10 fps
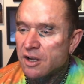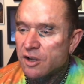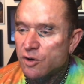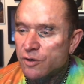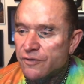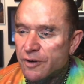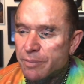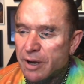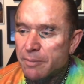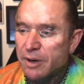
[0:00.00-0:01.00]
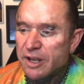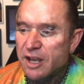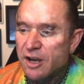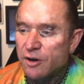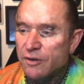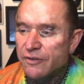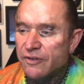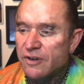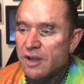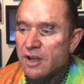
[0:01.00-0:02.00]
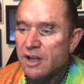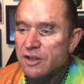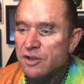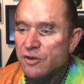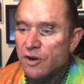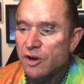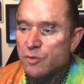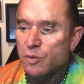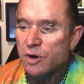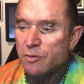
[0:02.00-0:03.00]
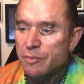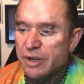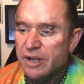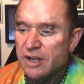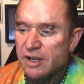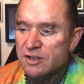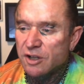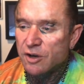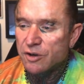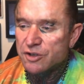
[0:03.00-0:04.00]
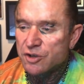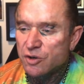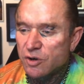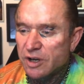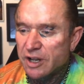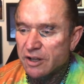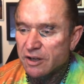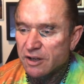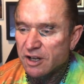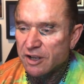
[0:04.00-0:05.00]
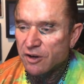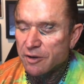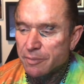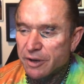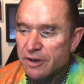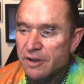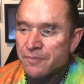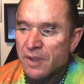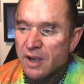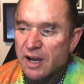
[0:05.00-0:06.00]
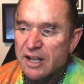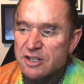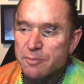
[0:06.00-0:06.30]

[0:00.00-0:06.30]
good for public health and your own well-being as long as you're i don't click on it but it has a